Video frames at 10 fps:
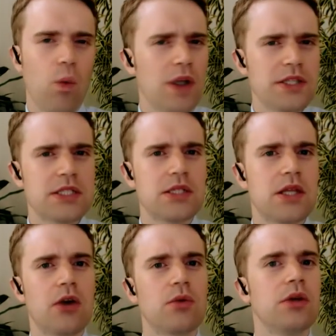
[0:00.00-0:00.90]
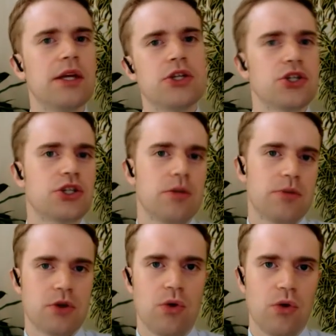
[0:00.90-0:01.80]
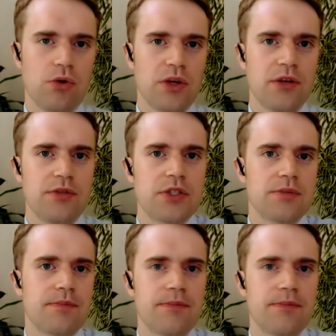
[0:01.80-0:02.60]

What's their relationship to the coral reefs?